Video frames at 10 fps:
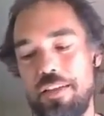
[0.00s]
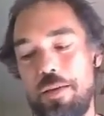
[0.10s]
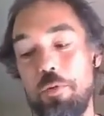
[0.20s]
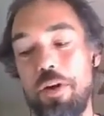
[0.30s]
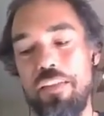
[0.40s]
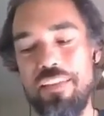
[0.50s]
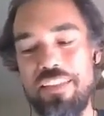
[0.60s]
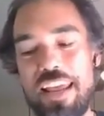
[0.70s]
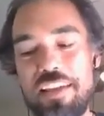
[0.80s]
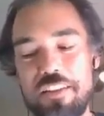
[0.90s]
I'm aware that,
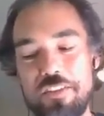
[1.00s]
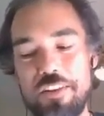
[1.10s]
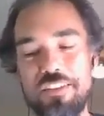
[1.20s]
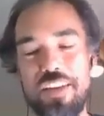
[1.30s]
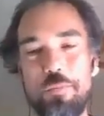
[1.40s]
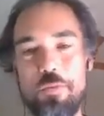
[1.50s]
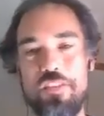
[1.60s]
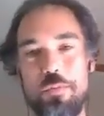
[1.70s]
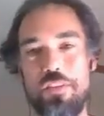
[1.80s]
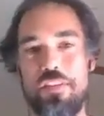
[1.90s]
that Angular for a long time
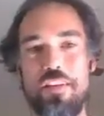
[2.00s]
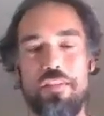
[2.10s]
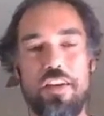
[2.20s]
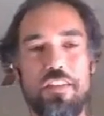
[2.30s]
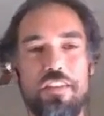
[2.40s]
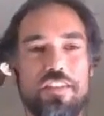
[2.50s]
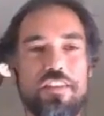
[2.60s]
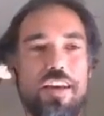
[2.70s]
was was the default,